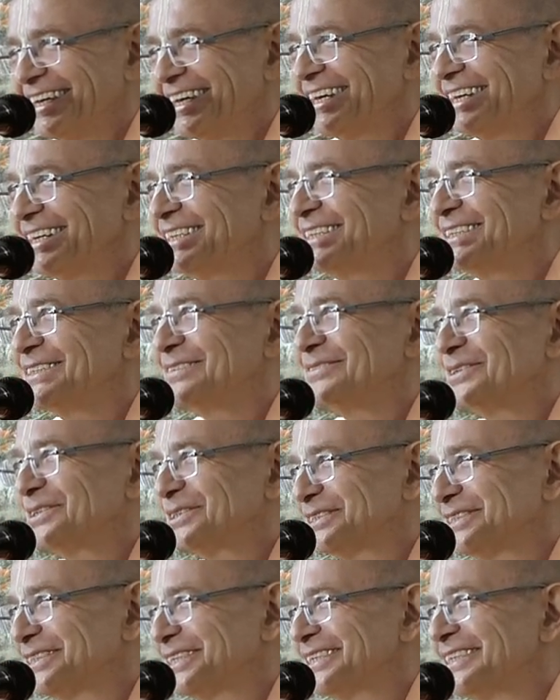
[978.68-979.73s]
It
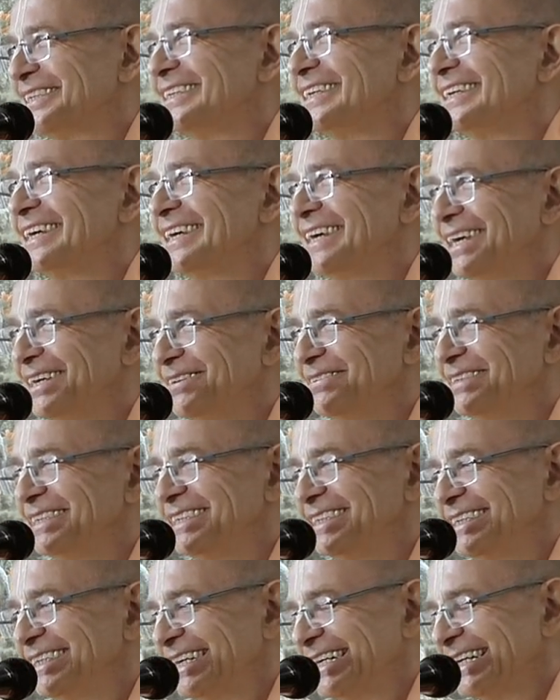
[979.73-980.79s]
was a really
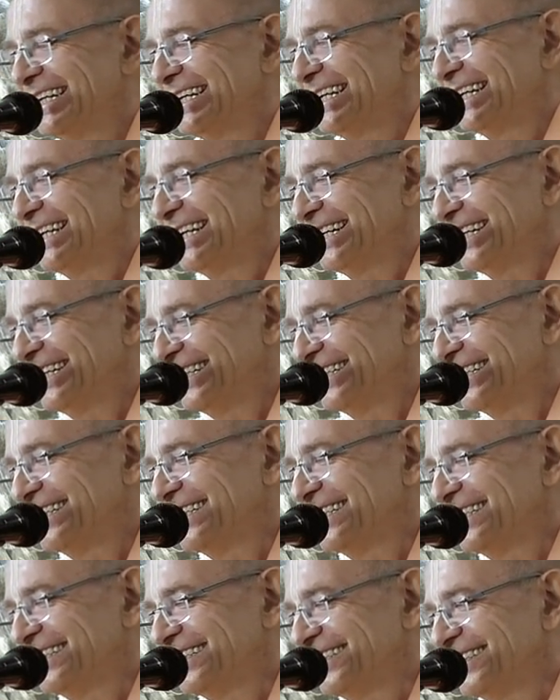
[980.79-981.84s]
heavy
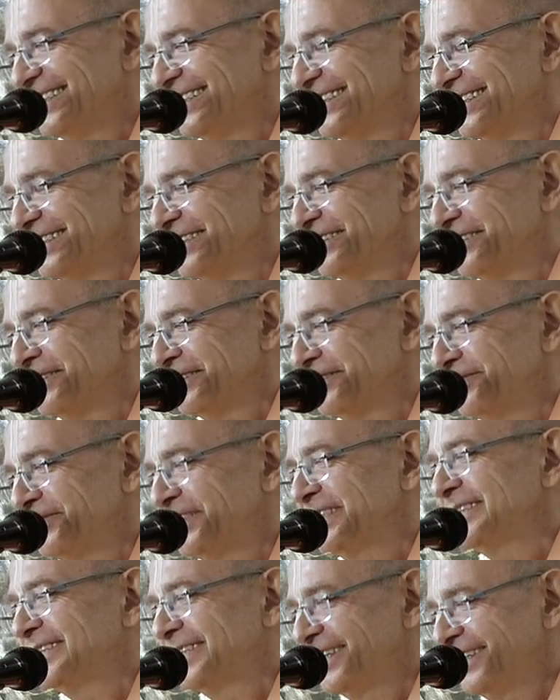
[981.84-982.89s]
uh,
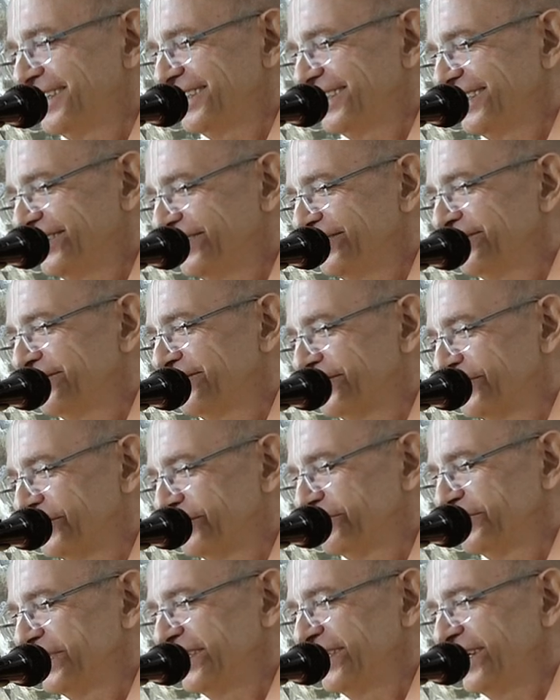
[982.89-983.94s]
victory
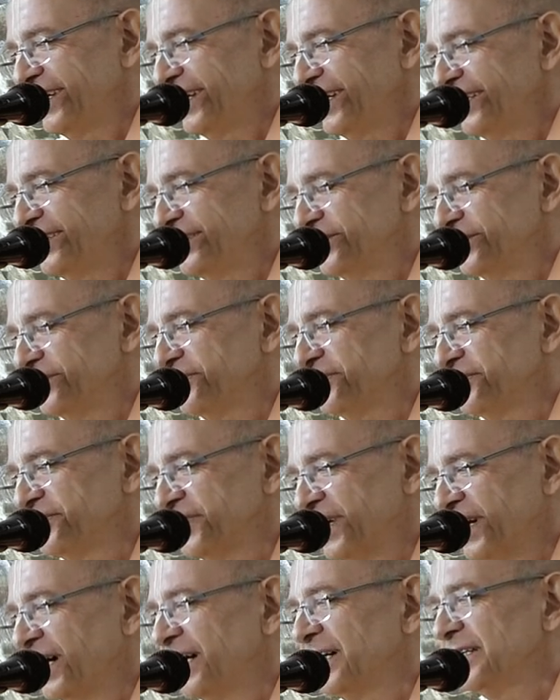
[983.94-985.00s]
from the age of
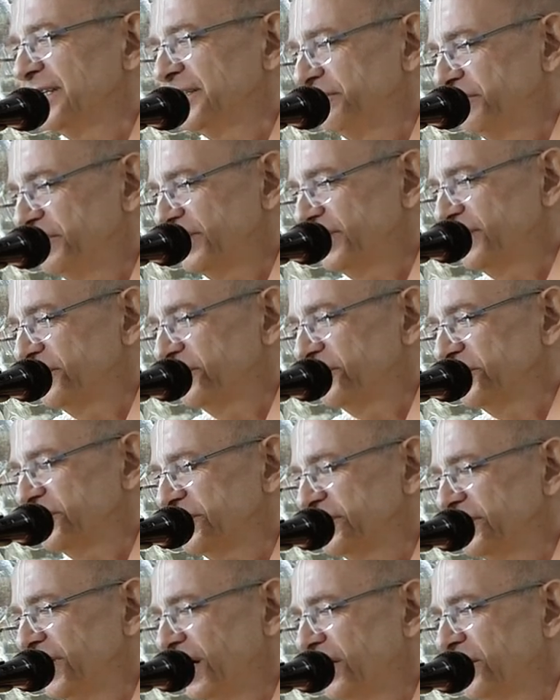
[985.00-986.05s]
Kali,
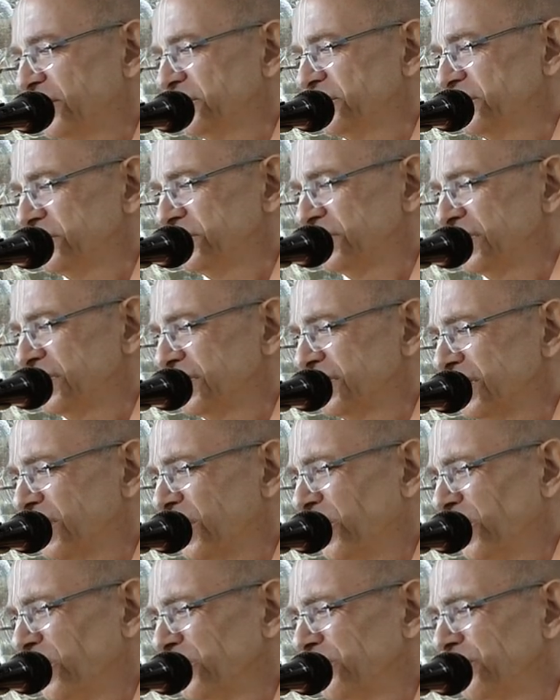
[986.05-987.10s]
because now the
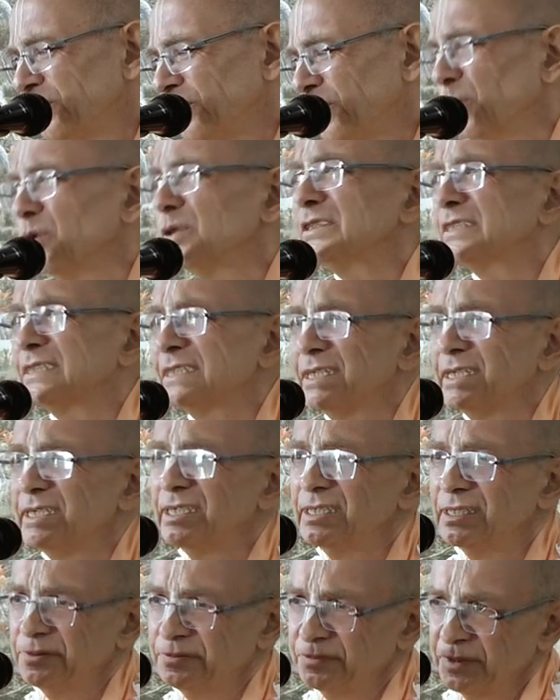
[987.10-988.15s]
whole
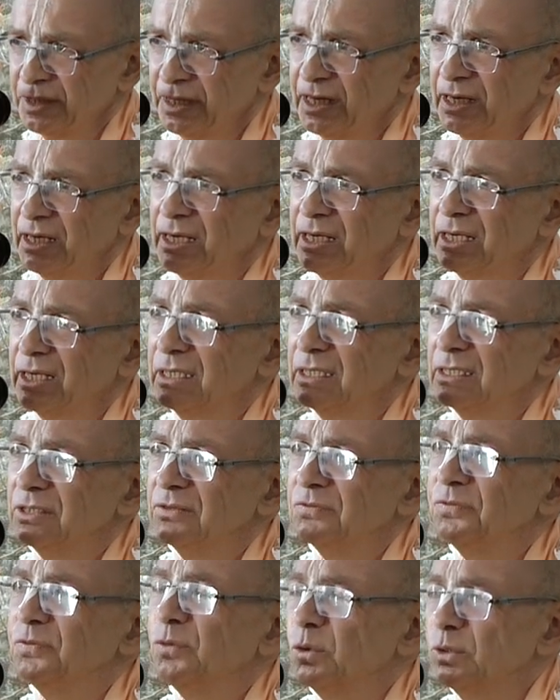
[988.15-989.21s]
falsity, the
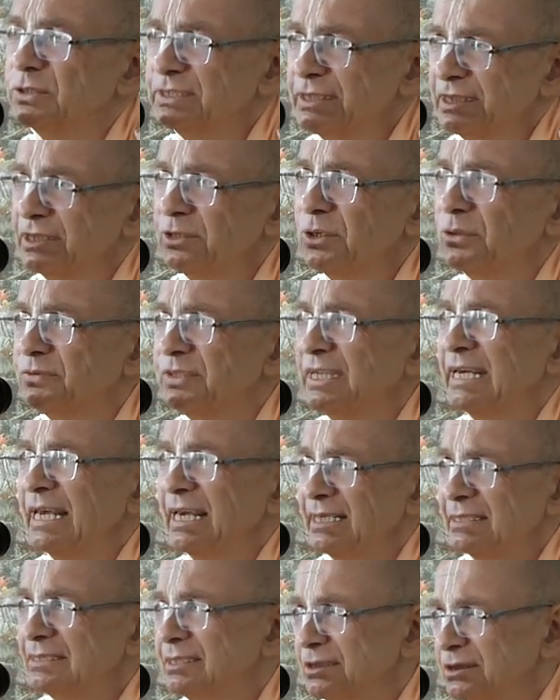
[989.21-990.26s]
falsity of the
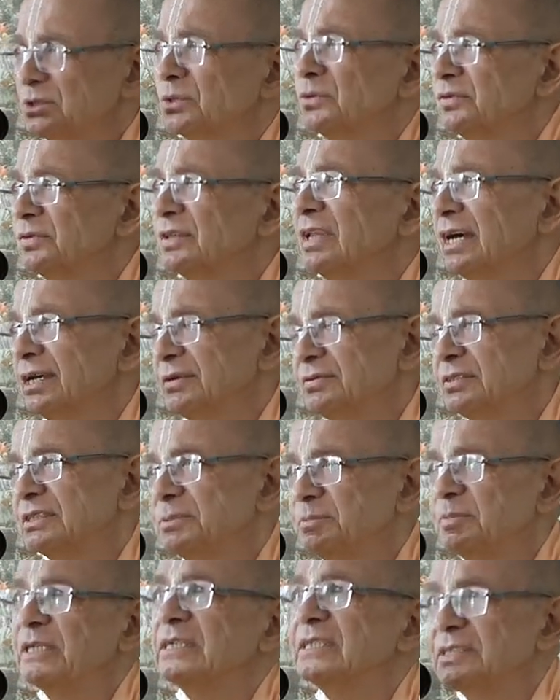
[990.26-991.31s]
essence of life is
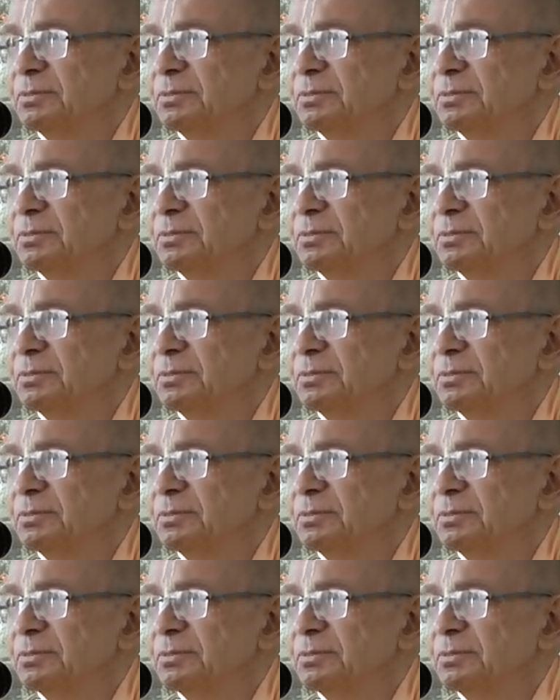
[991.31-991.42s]
being